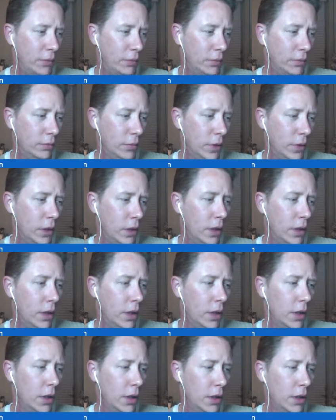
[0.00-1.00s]
Your
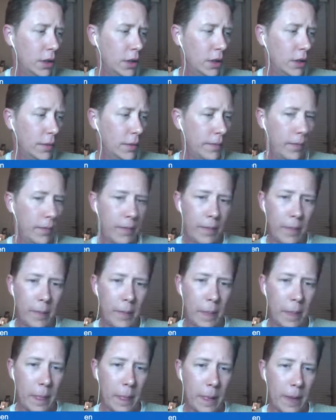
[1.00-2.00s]
hairline is up for
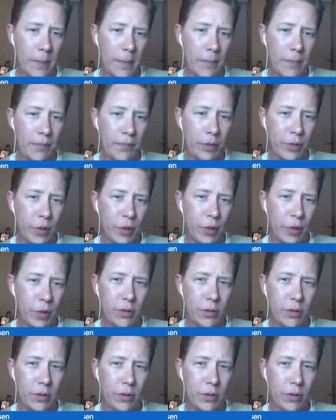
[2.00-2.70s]
grabs. Let's do it.